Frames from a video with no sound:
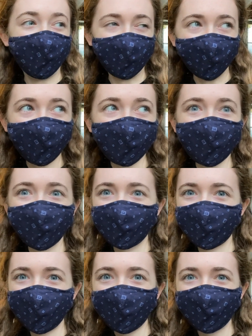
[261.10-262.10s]
hour of
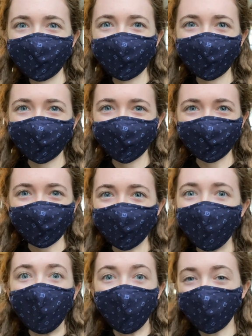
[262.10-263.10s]
time to get stuff done
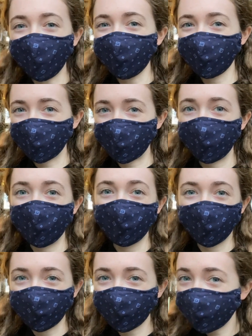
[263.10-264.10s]
and I'm going to work on my
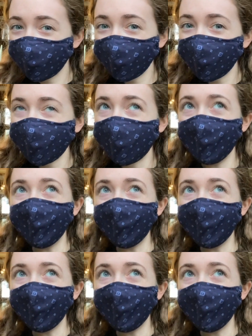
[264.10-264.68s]
Russian reading.